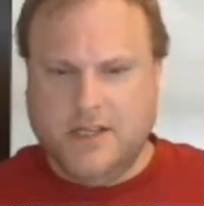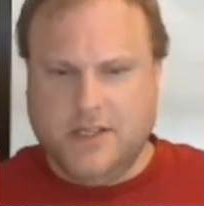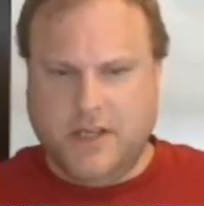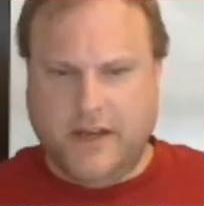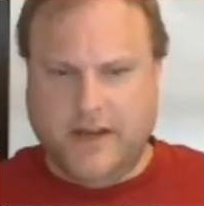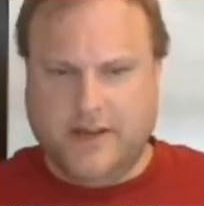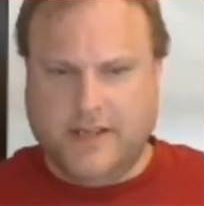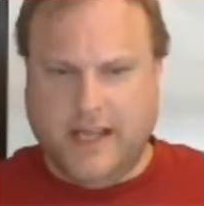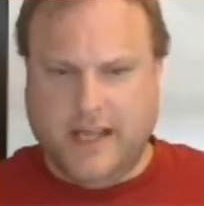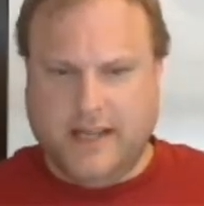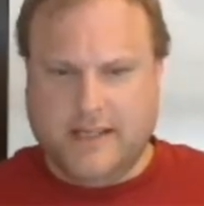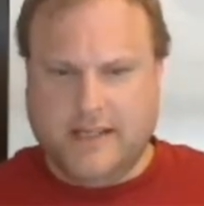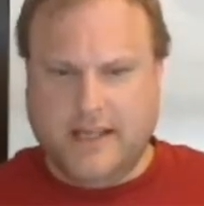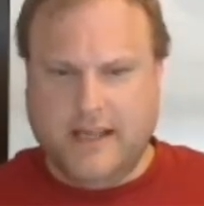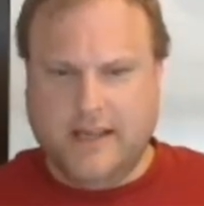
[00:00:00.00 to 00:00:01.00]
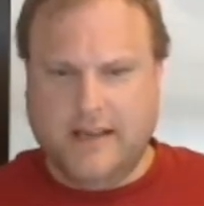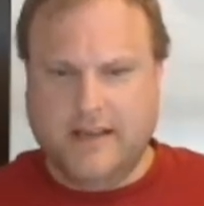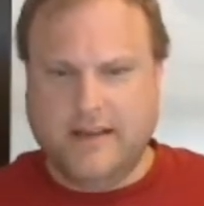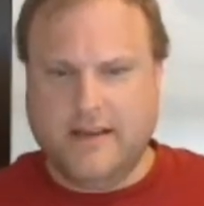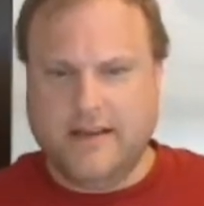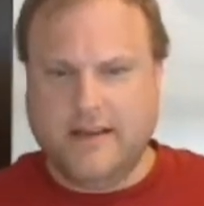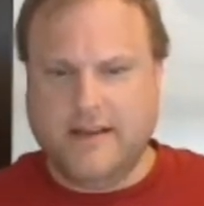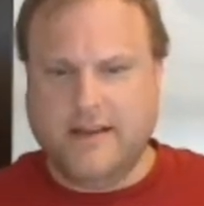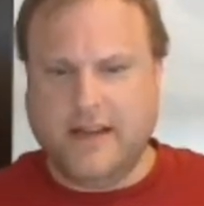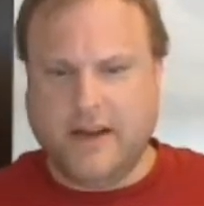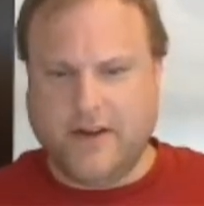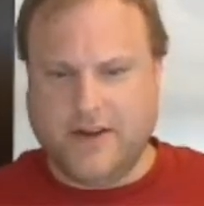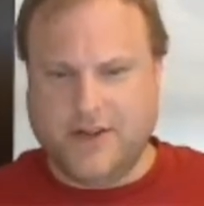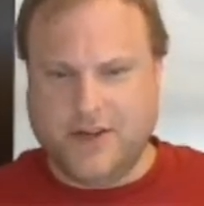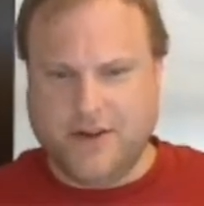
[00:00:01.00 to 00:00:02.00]
So here's Anna's
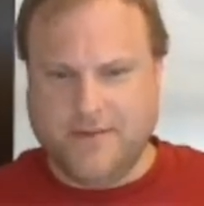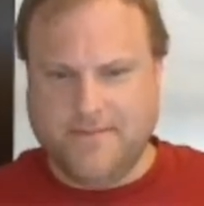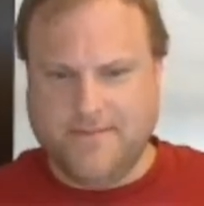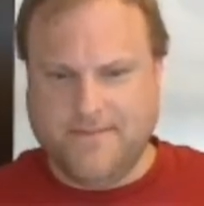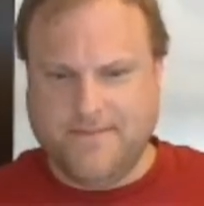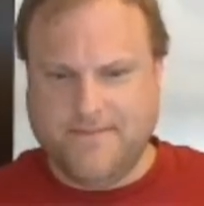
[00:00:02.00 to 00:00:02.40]
derringer.